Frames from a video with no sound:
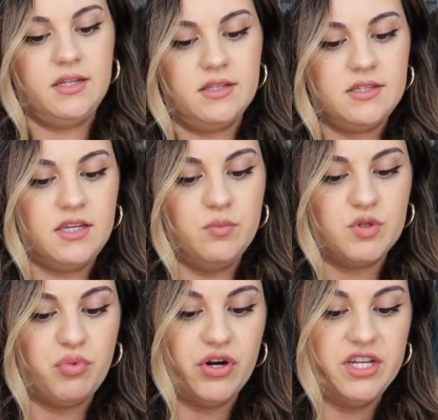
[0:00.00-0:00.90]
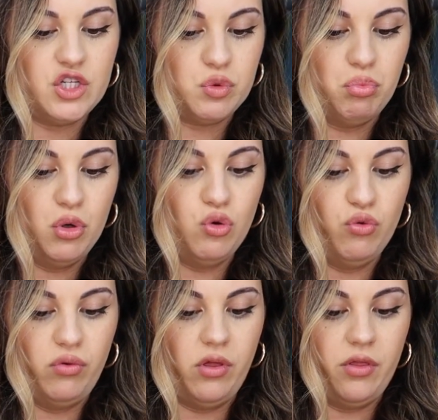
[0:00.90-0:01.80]
It seems pretty
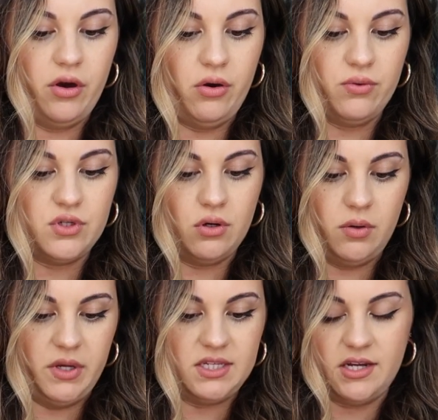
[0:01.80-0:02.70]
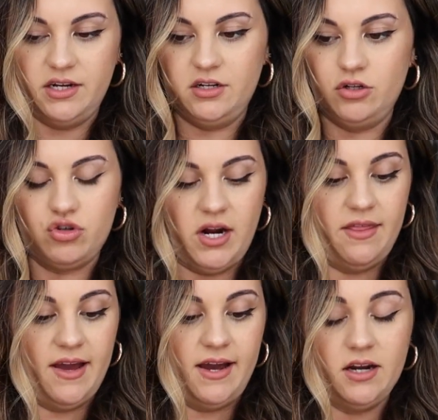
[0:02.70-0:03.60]
smooth though, so I'm excited to try
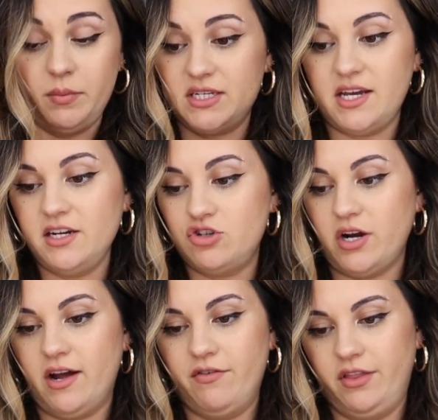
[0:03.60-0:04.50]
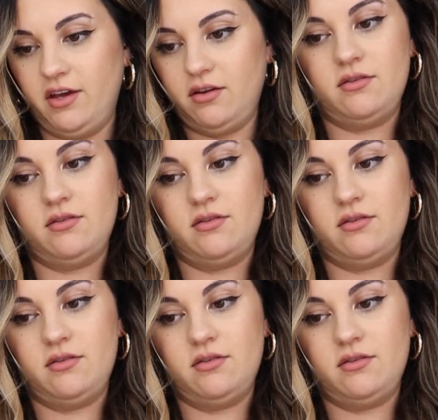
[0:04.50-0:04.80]
that. I'm excited to try everything.